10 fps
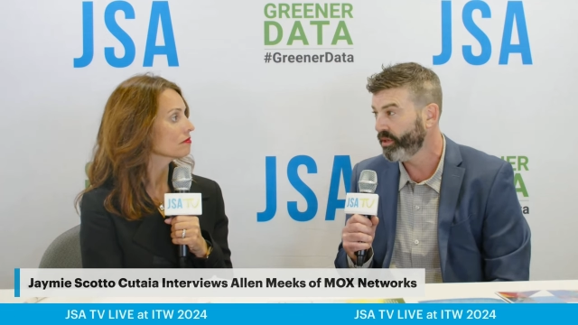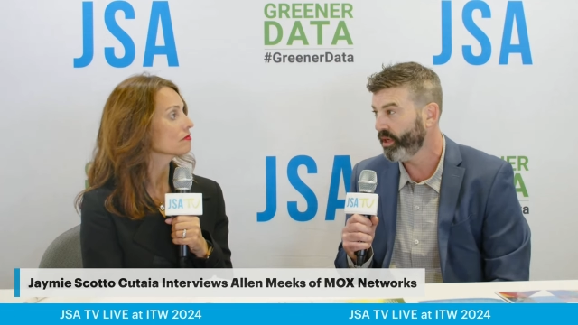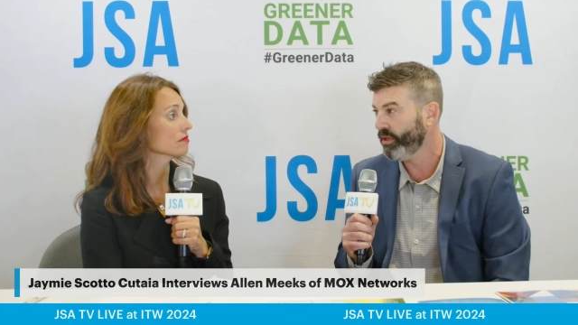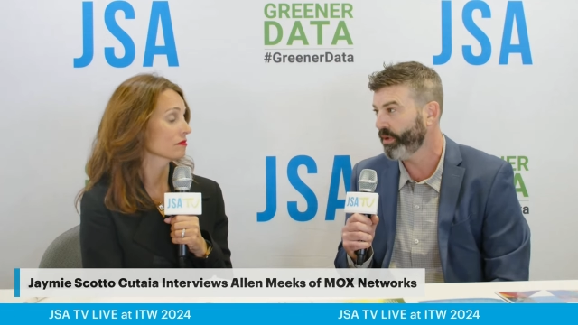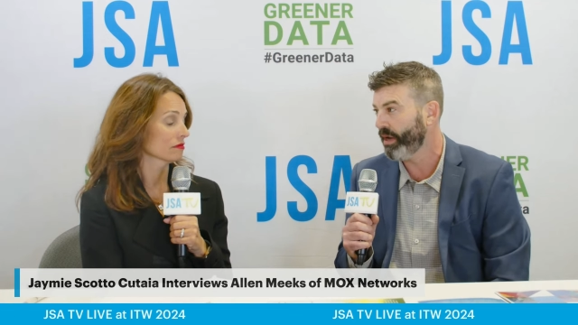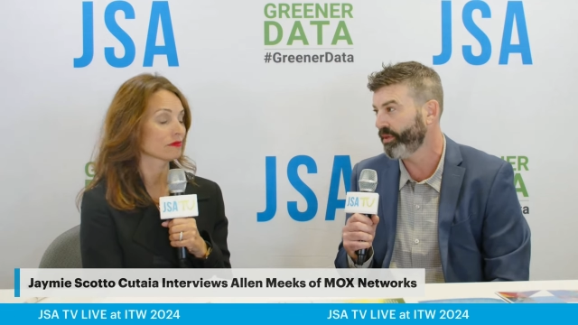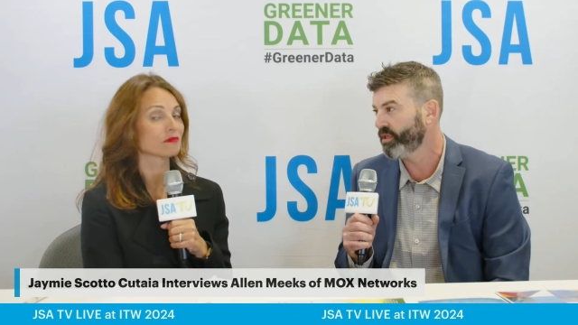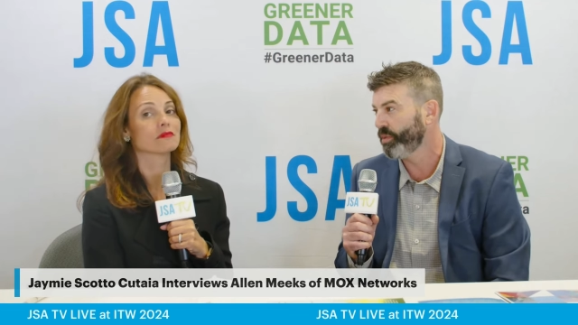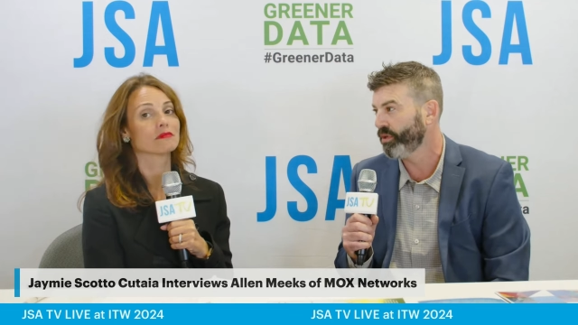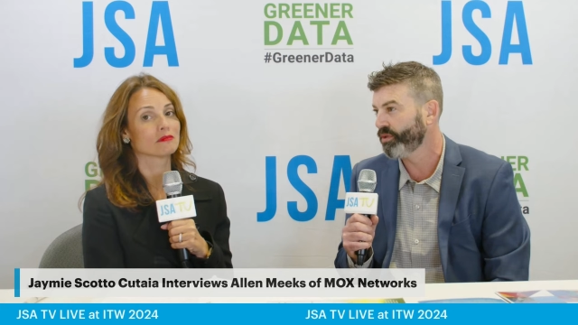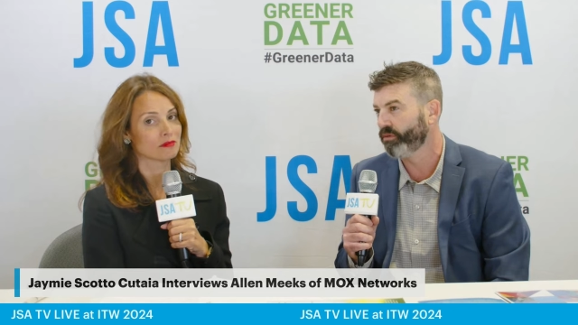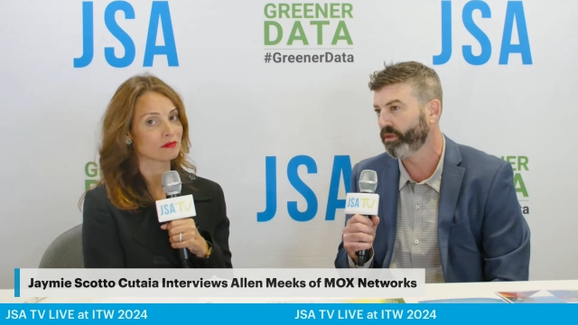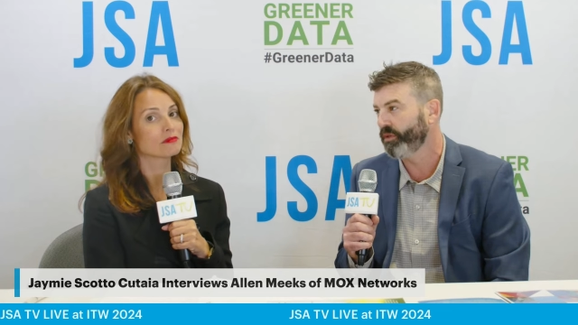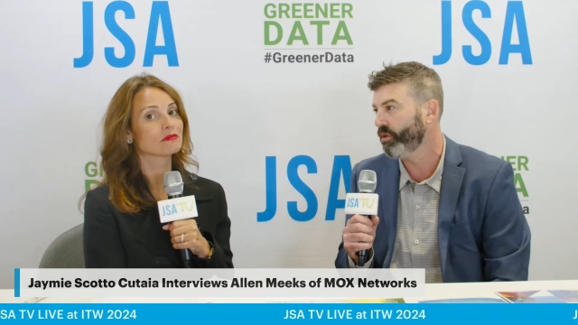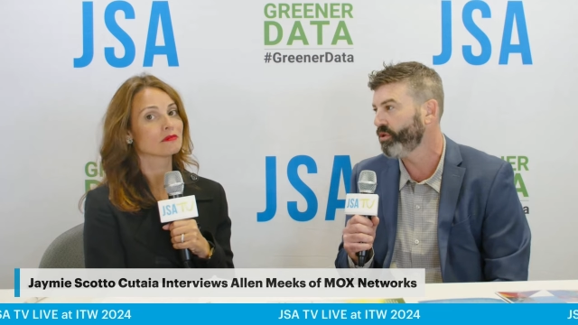Speaker 1: Any route that's built over a
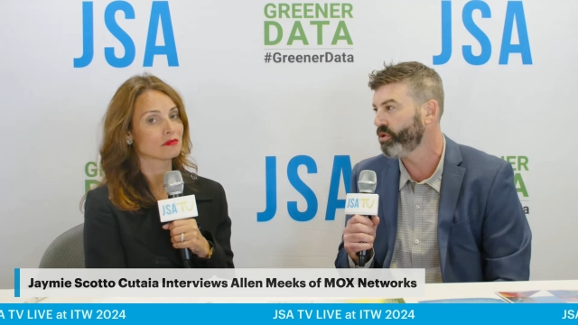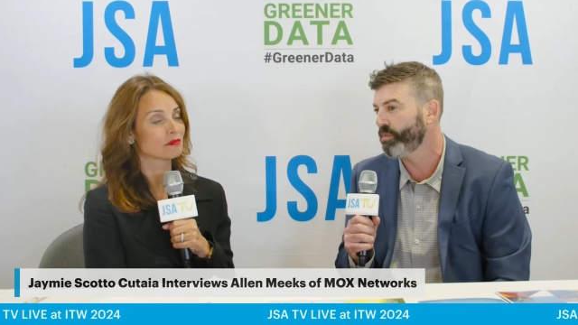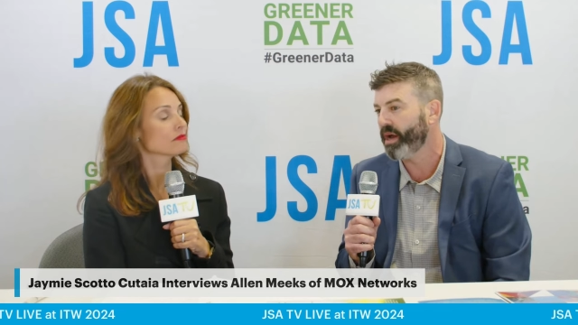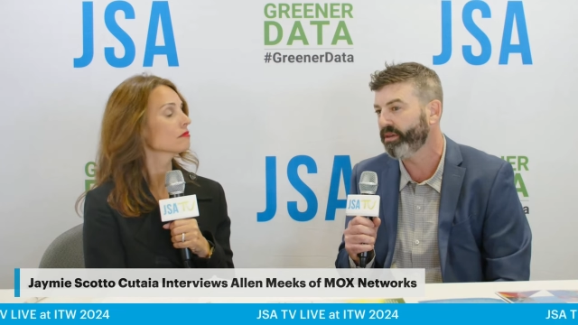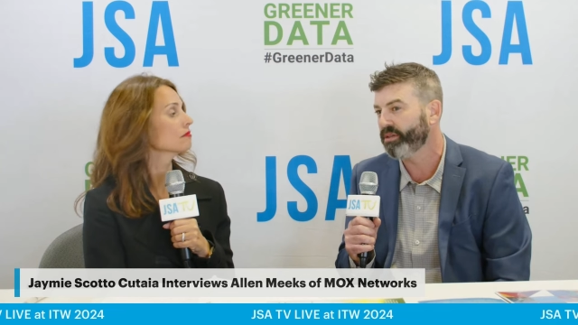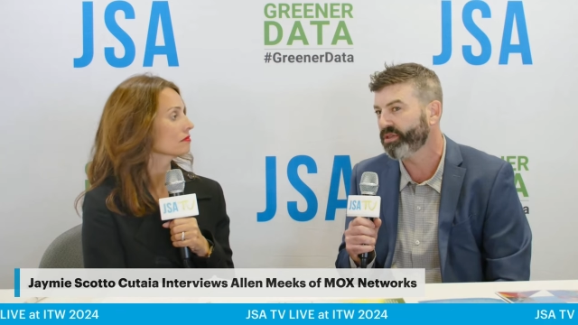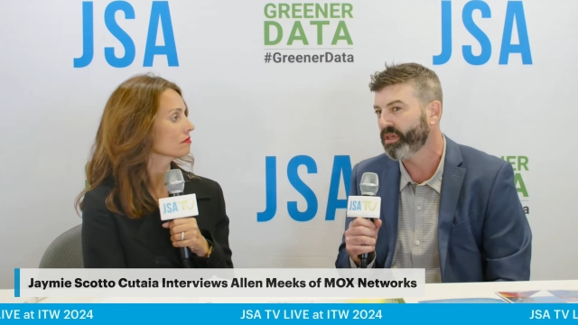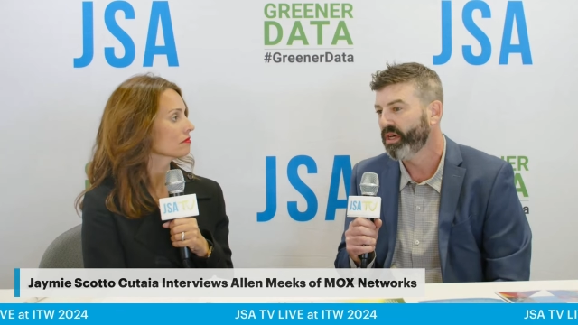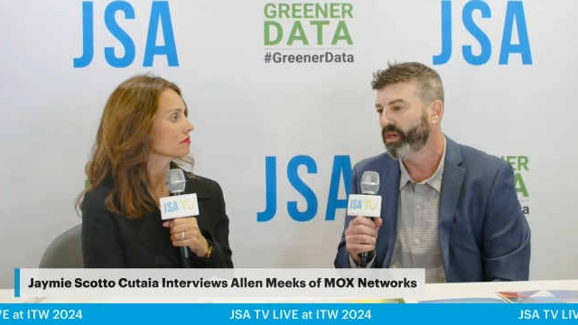few hundred miles